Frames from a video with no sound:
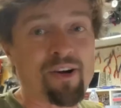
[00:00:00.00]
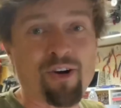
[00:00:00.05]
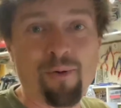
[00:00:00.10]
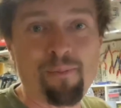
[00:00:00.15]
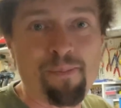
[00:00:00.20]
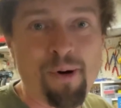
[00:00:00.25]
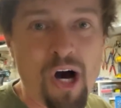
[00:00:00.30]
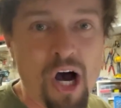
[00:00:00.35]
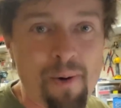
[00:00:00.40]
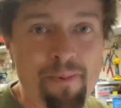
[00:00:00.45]
on
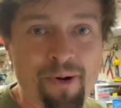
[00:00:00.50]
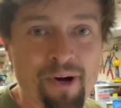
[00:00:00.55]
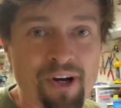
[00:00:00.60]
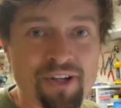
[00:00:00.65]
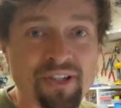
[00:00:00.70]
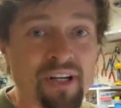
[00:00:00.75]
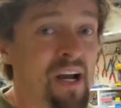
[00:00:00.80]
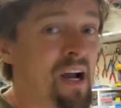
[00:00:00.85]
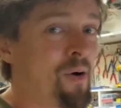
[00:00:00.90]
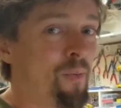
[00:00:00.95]

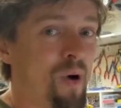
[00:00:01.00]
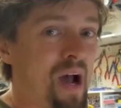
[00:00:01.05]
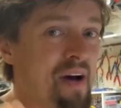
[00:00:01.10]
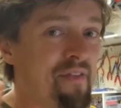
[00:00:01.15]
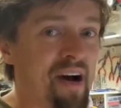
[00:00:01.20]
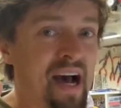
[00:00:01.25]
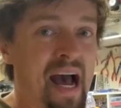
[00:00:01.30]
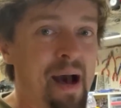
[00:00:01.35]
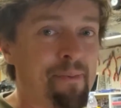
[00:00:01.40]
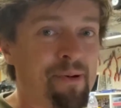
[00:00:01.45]
purpose.
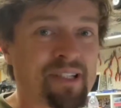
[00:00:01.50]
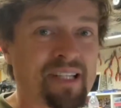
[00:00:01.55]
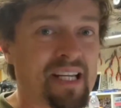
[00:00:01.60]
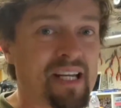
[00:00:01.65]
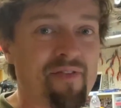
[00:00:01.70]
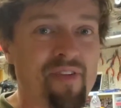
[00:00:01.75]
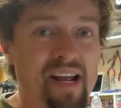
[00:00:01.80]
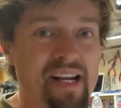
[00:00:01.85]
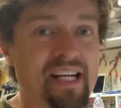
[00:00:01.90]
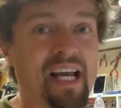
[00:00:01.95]
Whatever happens in the
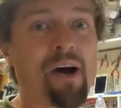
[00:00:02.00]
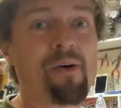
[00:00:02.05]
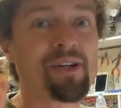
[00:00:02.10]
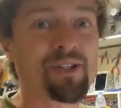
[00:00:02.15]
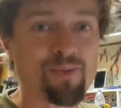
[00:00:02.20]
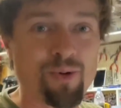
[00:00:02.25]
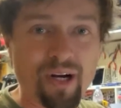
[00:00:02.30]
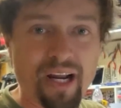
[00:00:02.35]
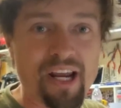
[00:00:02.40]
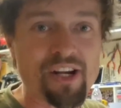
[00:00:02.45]
video is
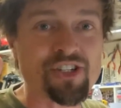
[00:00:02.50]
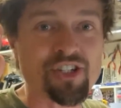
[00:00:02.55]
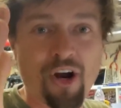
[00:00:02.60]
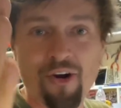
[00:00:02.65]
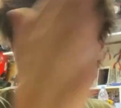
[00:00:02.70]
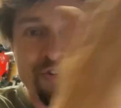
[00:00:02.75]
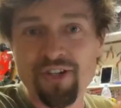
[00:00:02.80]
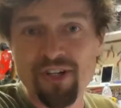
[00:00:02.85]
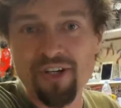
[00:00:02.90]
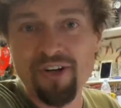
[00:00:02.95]
what gets
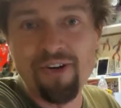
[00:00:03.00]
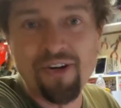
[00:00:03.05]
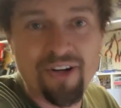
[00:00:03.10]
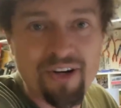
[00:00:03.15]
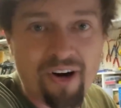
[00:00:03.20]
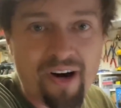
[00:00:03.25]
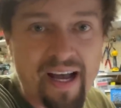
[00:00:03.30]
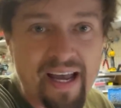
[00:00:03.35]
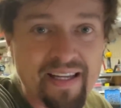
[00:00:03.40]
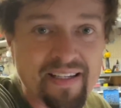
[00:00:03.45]
shown to you
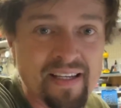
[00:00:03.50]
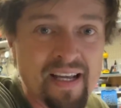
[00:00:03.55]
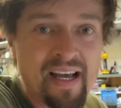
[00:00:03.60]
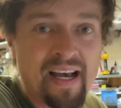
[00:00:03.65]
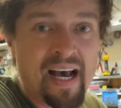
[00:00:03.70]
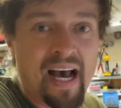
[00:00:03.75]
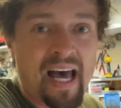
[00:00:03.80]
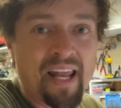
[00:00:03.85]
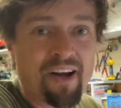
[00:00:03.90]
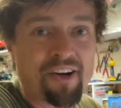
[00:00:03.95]
guys.
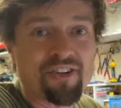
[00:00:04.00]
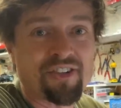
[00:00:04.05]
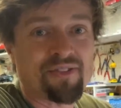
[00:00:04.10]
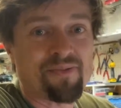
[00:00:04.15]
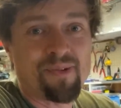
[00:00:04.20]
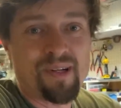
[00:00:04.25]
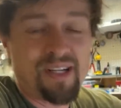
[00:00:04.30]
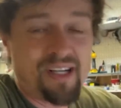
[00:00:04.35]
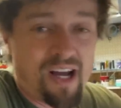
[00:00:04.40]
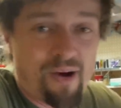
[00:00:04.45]
And I'll just,
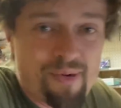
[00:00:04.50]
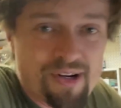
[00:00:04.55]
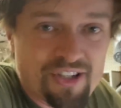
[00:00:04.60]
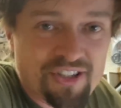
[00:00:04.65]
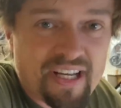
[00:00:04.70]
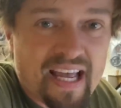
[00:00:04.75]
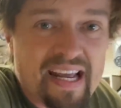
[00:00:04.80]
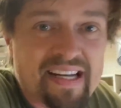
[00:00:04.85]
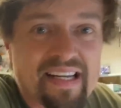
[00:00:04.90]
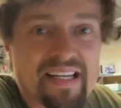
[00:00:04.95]
we
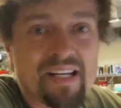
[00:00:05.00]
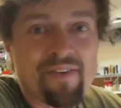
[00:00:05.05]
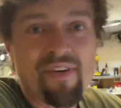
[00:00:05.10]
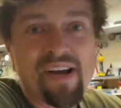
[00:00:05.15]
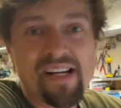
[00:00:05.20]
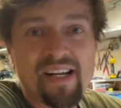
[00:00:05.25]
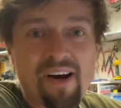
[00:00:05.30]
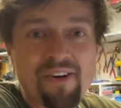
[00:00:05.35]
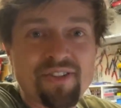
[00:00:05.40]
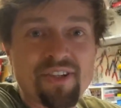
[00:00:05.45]
just edit the
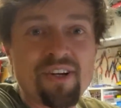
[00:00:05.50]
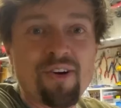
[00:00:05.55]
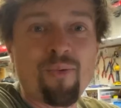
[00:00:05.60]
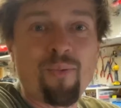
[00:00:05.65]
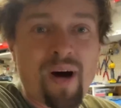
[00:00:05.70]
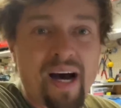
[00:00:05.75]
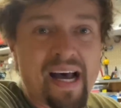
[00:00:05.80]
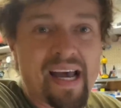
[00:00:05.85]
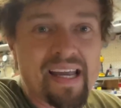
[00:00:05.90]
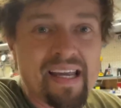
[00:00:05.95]
videos in a
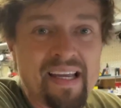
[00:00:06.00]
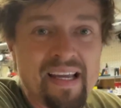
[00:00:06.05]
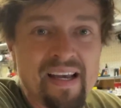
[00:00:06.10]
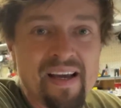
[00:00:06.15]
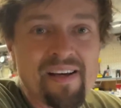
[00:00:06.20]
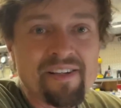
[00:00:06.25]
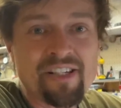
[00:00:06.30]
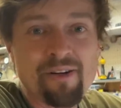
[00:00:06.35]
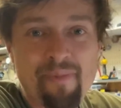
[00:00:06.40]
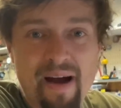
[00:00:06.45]
way
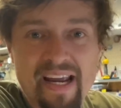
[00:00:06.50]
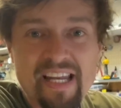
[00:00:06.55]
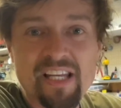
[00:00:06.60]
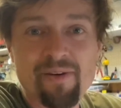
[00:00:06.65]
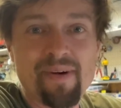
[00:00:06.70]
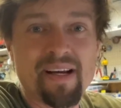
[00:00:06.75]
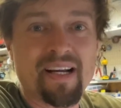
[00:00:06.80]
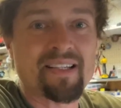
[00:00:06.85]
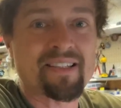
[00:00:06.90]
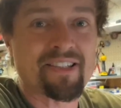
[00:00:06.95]
to make
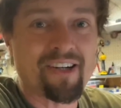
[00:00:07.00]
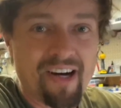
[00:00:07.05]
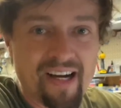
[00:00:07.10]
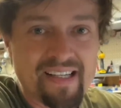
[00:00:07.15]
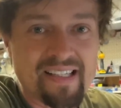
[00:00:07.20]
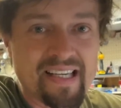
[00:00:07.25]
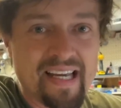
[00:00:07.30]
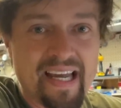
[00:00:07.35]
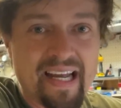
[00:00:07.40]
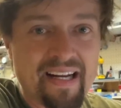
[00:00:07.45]
them
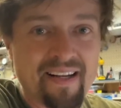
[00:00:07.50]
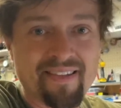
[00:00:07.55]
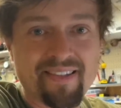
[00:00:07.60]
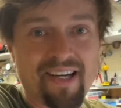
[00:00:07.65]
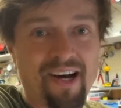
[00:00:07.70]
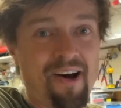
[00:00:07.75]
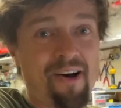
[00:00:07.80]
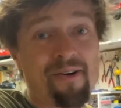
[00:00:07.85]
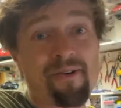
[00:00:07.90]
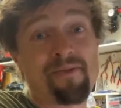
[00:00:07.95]
exciting.
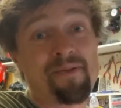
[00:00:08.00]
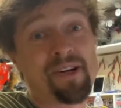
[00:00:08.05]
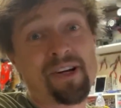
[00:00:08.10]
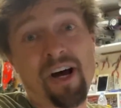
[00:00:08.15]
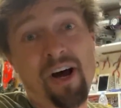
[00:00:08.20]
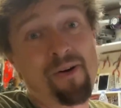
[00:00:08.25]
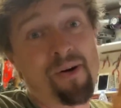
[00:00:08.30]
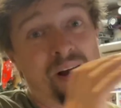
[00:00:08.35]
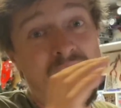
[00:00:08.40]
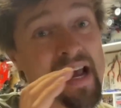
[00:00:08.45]
So,
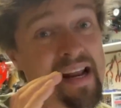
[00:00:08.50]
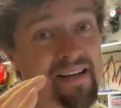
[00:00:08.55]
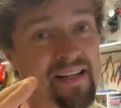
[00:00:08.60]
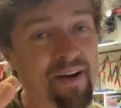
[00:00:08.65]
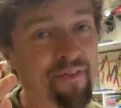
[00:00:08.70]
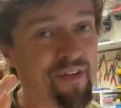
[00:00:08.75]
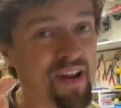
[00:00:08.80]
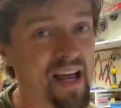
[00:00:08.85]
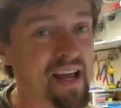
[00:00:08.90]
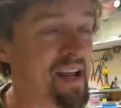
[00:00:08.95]
and
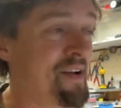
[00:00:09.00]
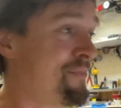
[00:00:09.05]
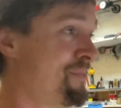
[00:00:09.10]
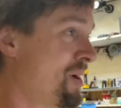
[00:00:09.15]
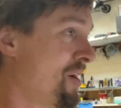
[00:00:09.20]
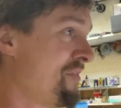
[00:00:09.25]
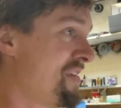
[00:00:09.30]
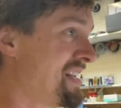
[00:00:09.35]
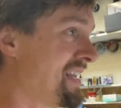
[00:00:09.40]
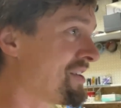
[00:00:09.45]
if
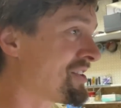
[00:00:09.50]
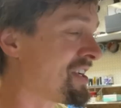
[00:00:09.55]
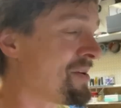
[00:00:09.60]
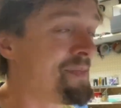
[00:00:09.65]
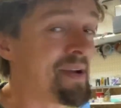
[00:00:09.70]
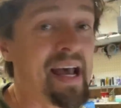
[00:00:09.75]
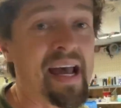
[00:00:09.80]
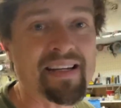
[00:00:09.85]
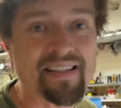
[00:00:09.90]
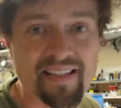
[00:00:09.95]
my videos can
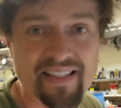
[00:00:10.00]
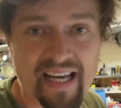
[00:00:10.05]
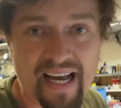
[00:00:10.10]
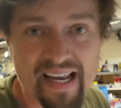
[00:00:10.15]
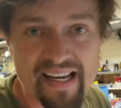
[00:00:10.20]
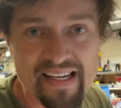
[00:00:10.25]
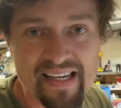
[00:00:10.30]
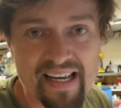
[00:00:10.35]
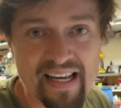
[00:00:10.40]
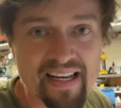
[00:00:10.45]
be
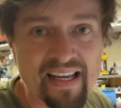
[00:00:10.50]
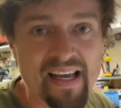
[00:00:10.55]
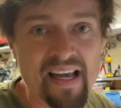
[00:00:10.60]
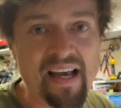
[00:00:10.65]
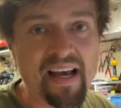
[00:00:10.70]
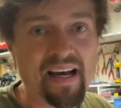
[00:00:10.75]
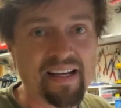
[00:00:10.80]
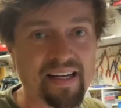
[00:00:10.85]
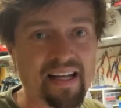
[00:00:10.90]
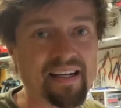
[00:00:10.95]
entertaining
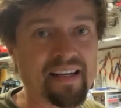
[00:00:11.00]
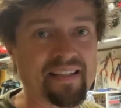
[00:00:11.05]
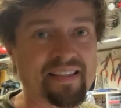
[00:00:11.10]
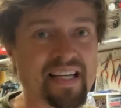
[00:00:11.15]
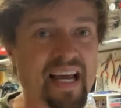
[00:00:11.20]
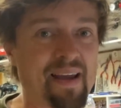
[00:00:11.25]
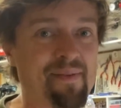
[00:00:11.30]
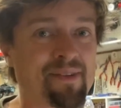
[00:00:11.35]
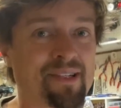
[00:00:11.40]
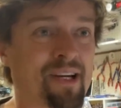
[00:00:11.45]
and at the
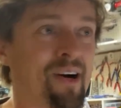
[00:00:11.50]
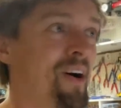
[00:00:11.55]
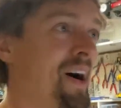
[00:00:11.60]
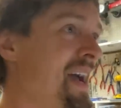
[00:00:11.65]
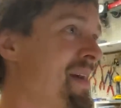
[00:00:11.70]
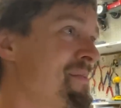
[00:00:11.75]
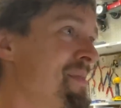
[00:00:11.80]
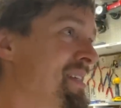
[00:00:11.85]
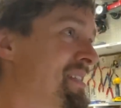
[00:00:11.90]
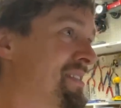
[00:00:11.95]
same
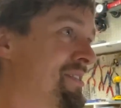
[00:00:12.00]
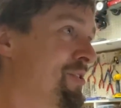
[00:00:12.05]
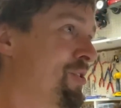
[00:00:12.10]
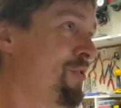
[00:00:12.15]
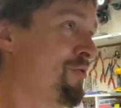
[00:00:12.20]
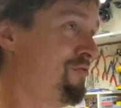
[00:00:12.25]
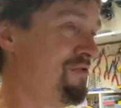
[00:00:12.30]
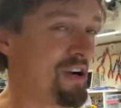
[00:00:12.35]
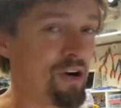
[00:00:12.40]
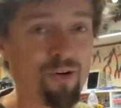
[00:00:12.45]
time it's sort
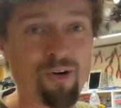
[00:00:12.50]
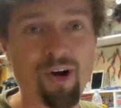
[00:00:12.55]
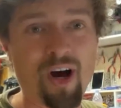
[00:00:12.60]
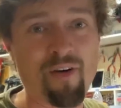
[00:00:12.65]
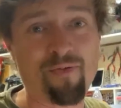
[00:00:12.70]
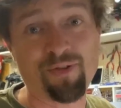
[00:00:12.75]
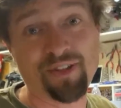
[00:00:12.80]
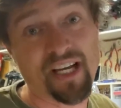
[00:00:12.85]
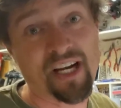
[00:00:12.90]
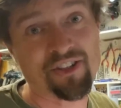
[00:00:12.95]
of real
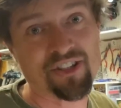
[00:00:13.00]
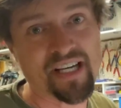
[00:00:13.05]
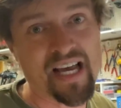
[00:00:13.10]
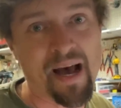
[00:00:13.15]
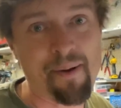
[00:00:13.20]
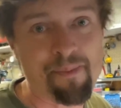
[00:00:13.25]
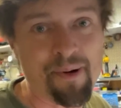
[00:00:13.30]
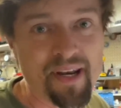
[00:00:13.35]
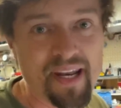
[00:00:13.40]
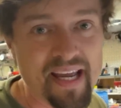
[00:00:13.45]
life what's actually
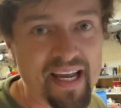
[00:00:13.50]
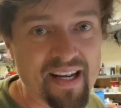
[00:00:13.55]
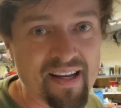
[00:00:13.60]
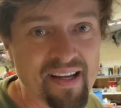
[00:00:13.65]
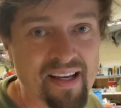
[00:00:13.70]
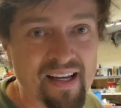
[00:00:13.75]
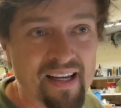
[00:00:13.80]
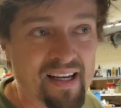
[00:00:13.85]
happening,